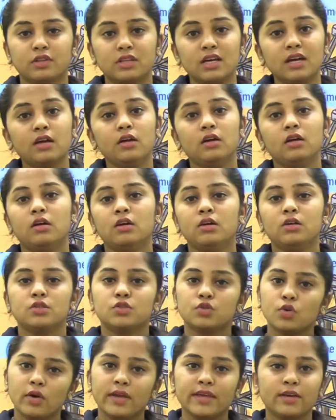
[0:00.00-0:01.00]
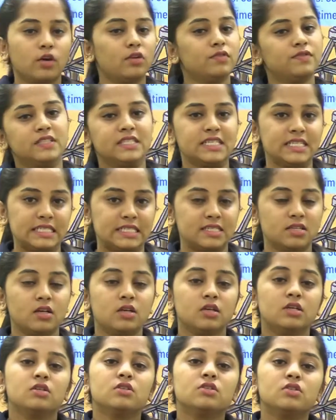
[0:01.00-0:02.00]
the sowing of seeds.
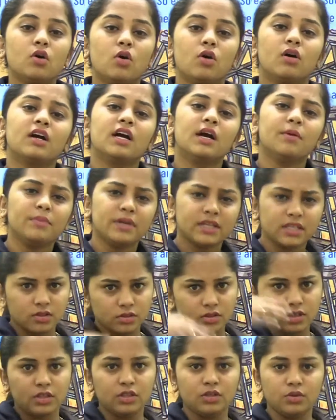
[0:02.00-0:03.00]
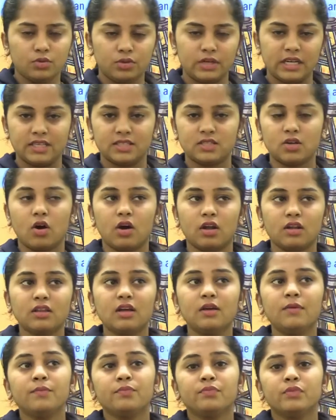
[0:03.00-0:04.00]
So coming to the new days or
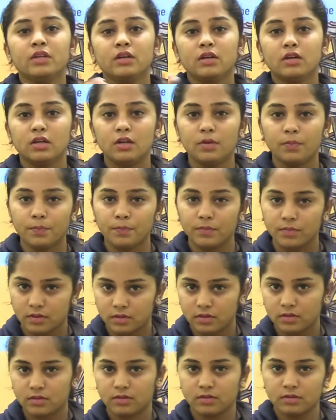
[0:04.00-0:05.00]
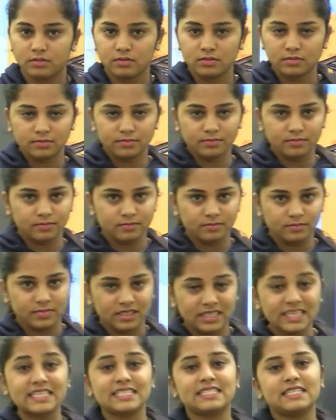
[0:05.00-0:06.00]
the
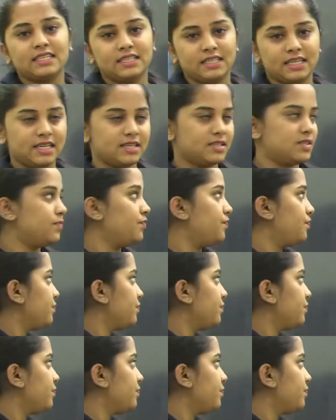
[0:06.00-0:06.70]
recent days,